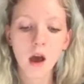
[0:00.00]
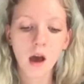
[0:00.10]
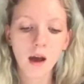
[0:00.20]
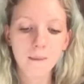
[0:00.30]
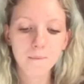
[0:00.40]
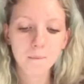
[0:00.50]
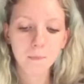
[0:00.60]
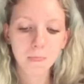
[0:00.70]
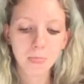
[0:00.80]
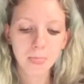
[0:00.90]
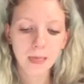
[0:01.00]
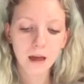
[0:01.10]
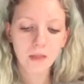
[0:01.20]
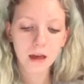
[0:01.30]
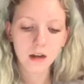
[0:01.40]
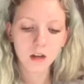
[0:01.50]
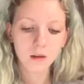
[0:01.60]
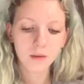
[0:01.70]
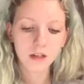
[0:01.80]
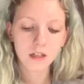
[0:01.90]
And then
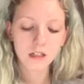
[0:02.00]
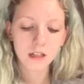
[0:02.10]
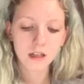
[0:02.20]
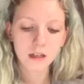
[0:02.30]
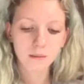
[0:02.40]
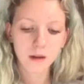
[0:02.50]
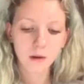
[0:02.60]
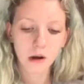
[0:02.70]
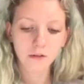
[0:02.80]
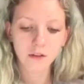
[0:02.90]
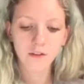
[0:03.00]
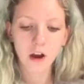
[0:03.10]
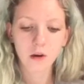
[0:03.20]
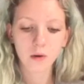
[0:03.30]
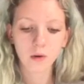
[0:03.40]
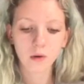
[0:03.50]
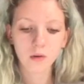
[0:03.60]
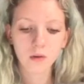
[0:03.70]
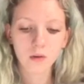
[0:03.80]
community mental health referral